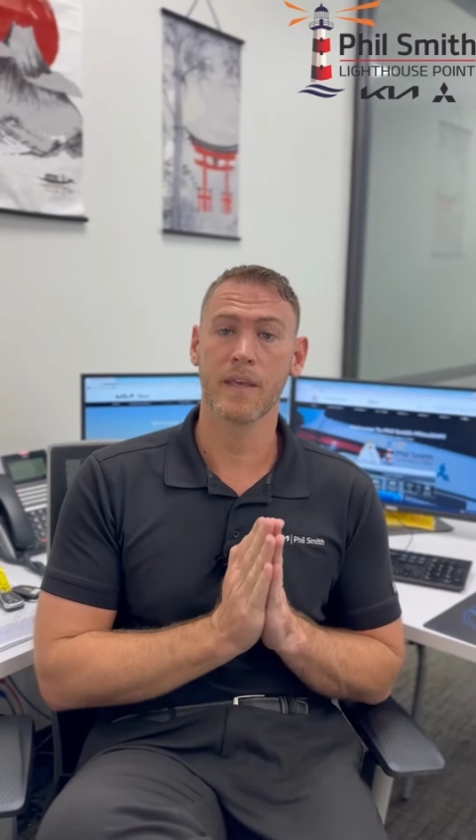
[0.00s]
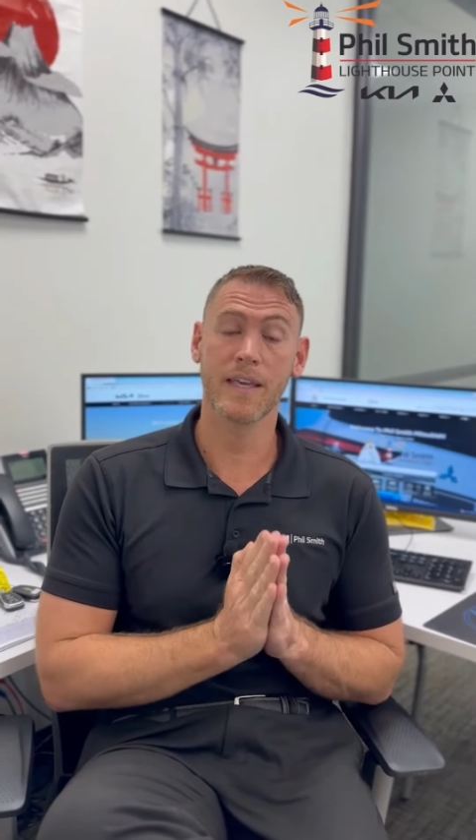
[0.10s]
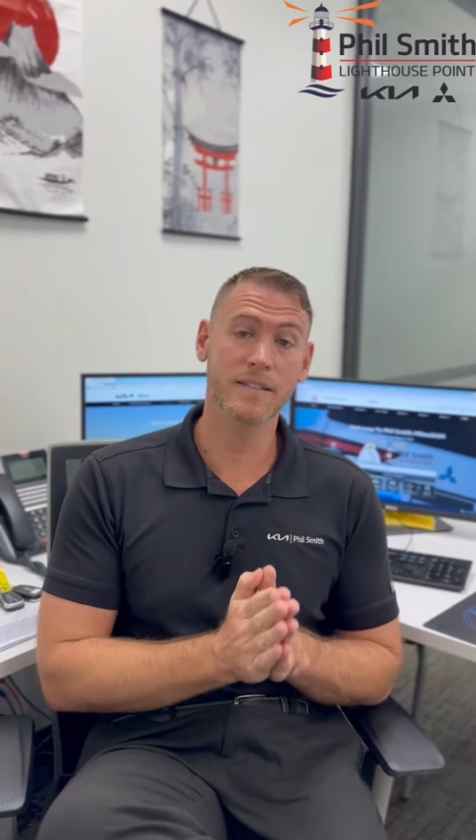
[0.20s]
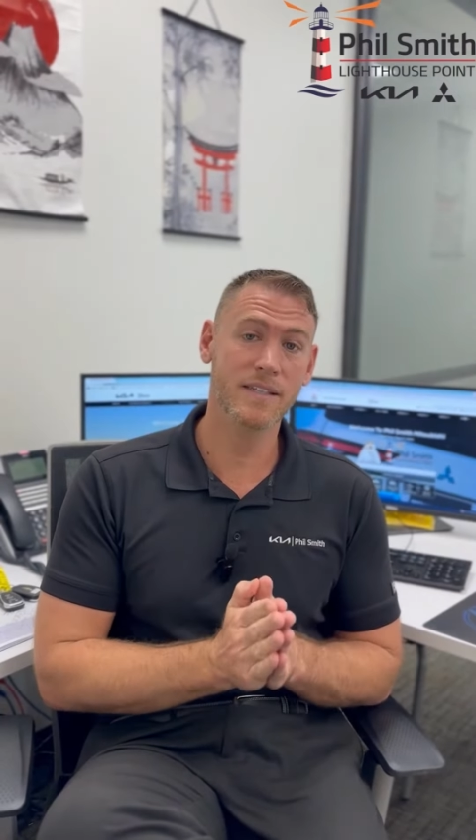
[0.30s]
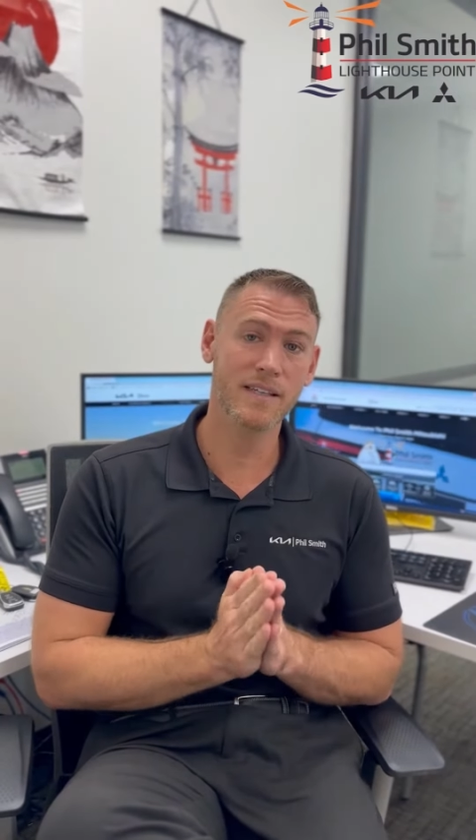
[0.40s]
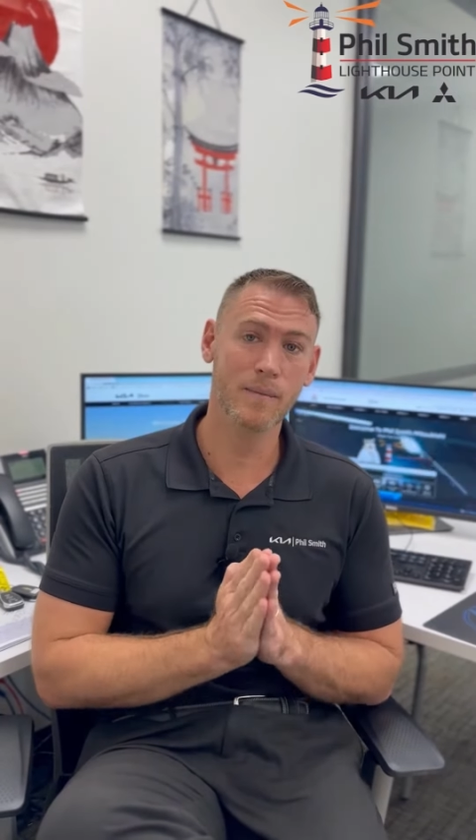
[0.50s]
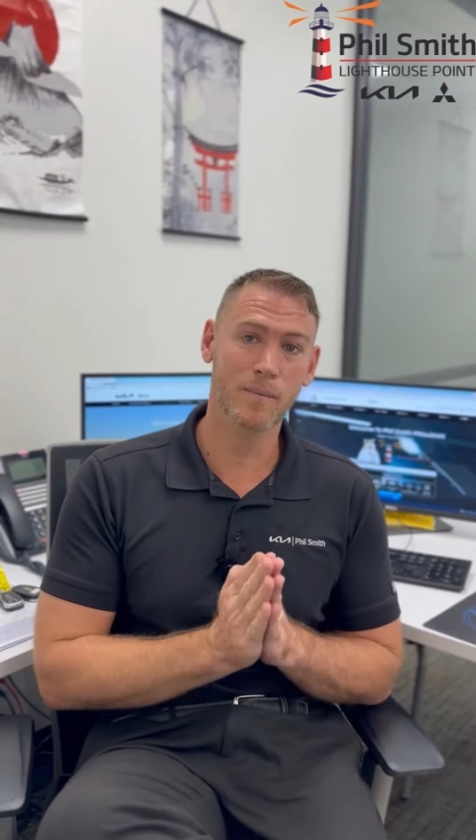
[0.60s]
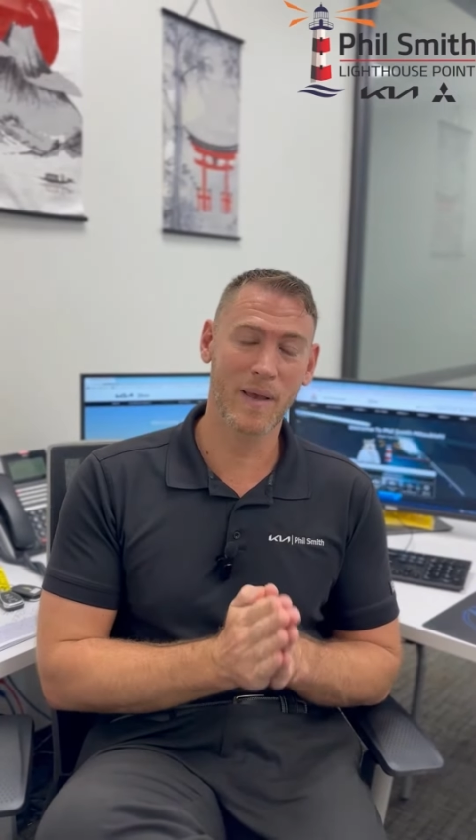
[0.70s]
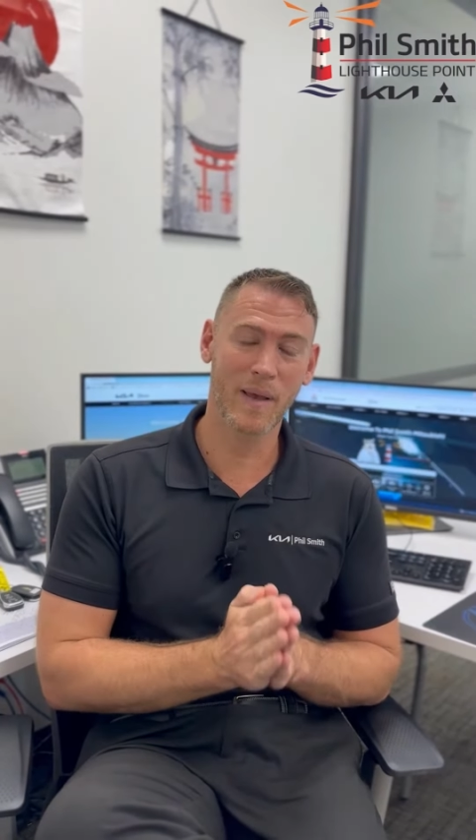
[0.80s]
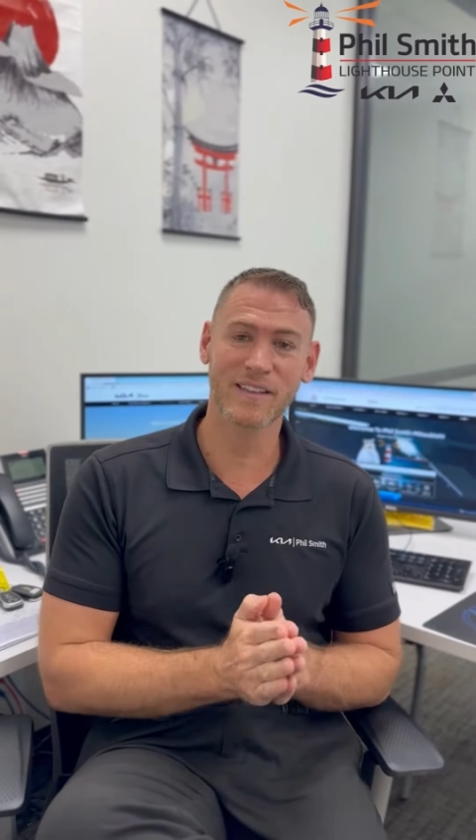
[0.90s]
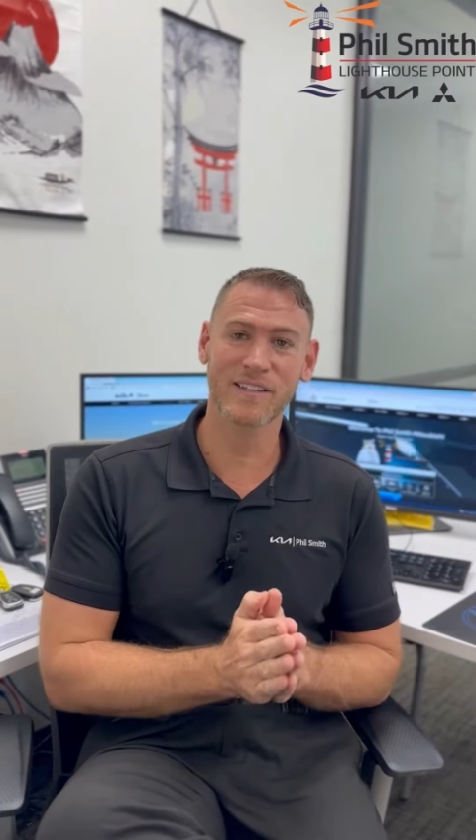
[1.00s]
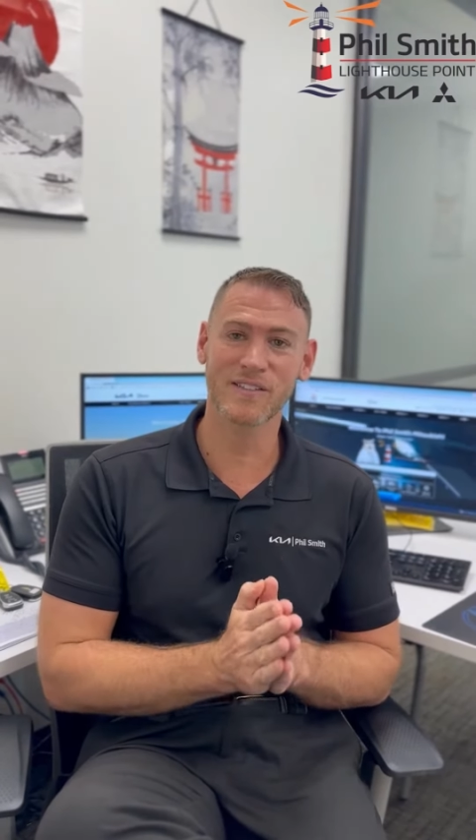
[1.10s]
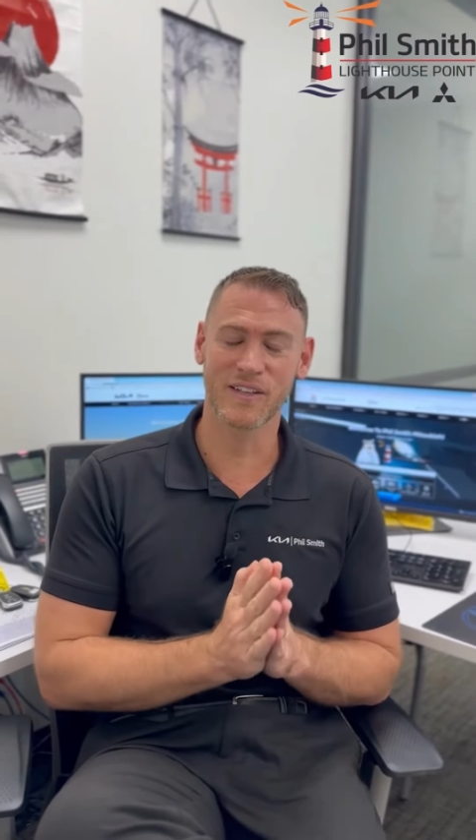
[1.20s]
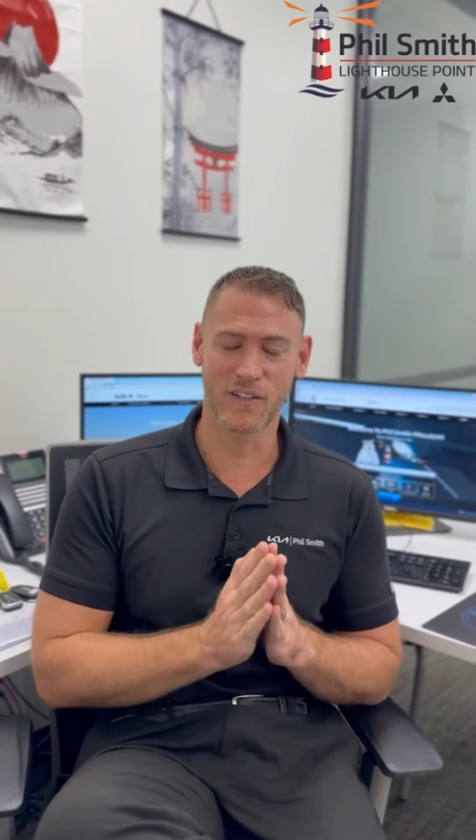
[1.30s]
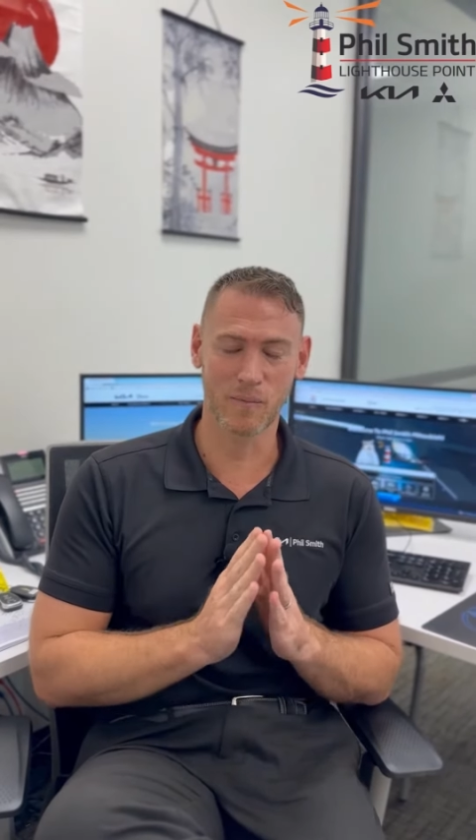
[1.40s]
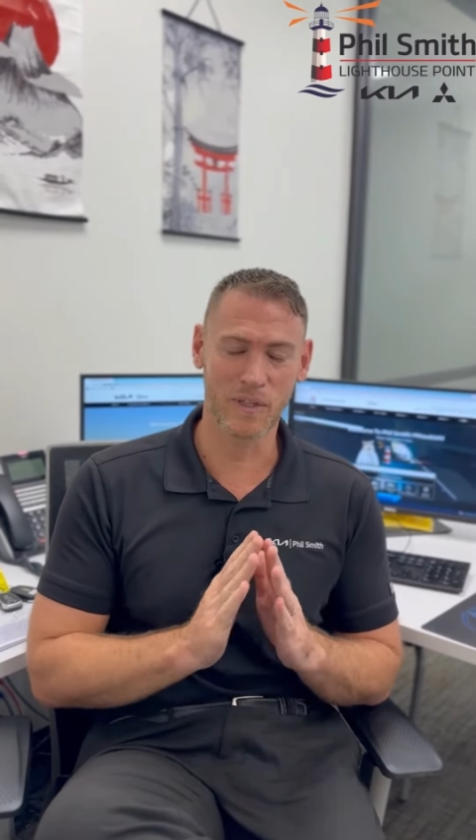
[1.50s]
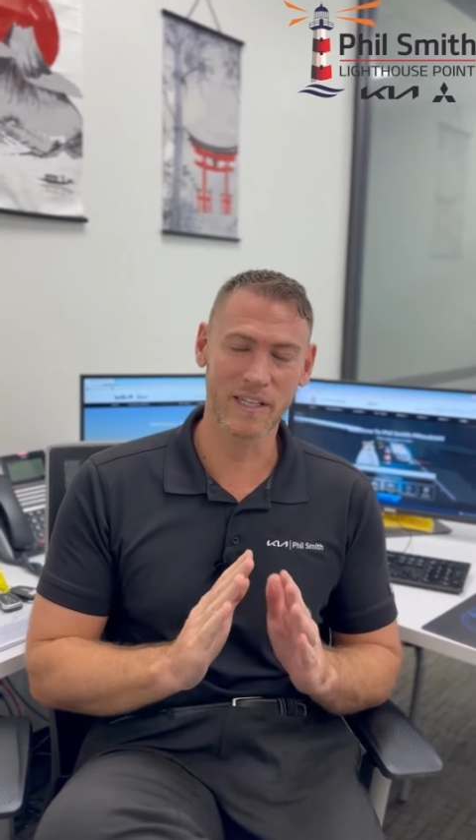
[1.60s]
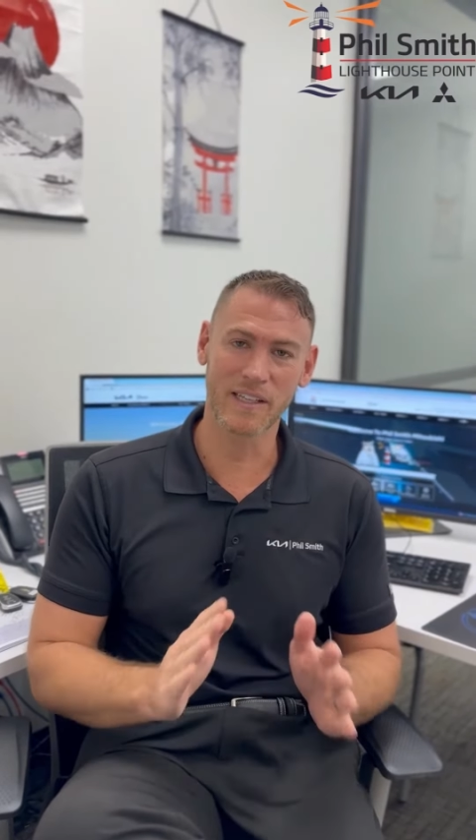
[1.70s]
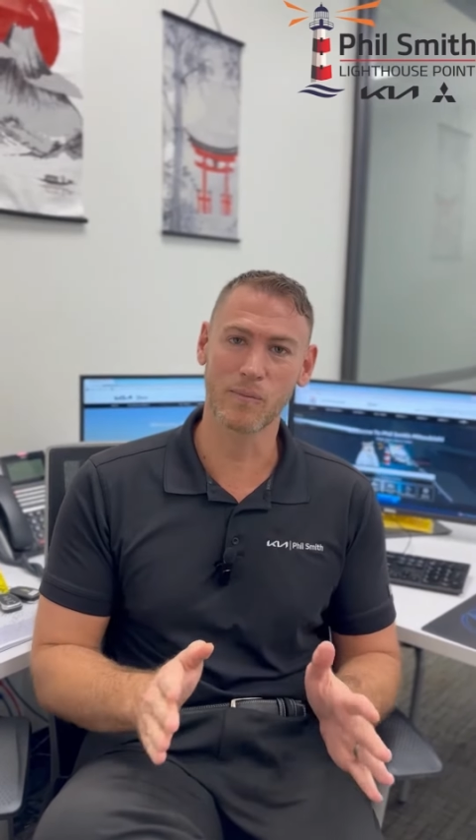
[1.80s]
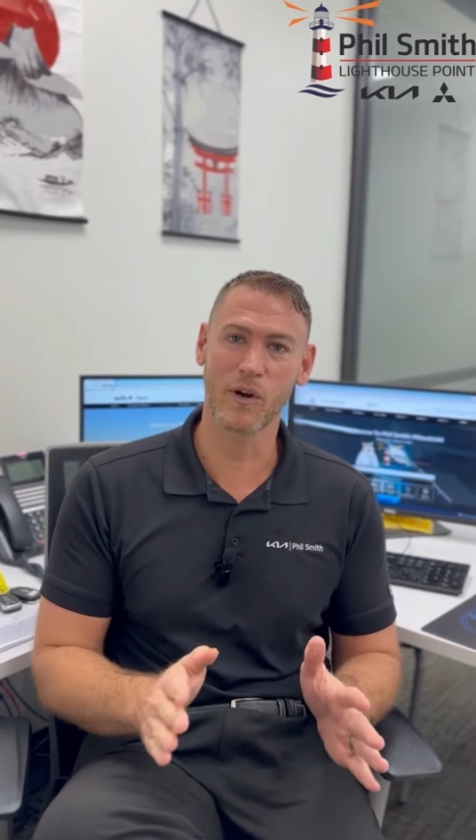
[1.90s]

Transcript: easy, painless, and completely